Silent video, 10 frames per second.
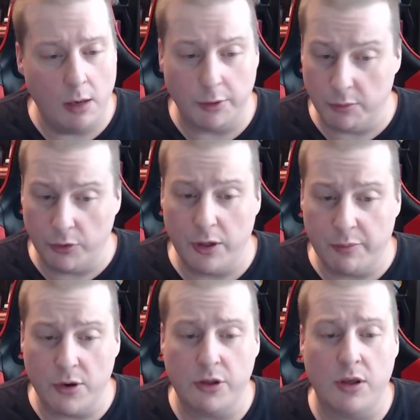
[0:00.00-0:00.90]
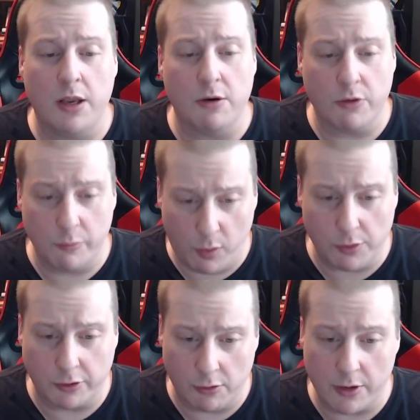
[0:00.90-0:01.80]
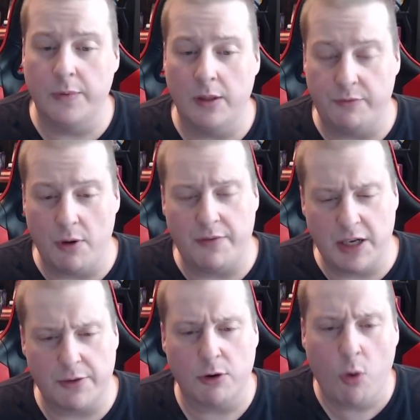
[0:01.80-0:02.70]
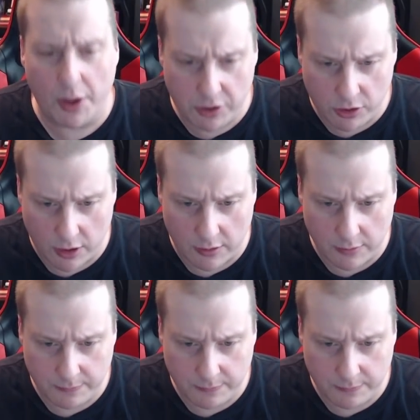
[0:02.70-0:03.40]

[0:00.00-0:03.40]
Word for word: We really appreciate your support, Chris. If you have any other question,